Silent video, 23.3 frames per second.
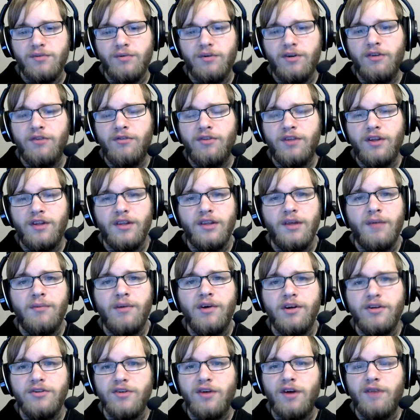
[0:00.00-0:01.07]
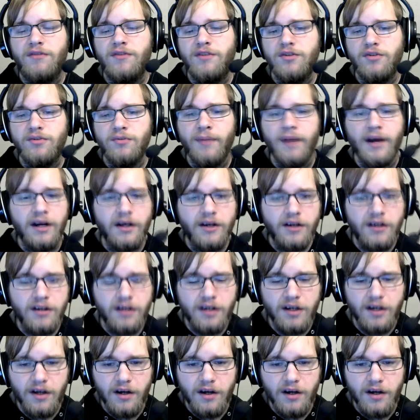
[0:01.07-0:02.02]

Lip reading: What do you think that Microsoft can do better?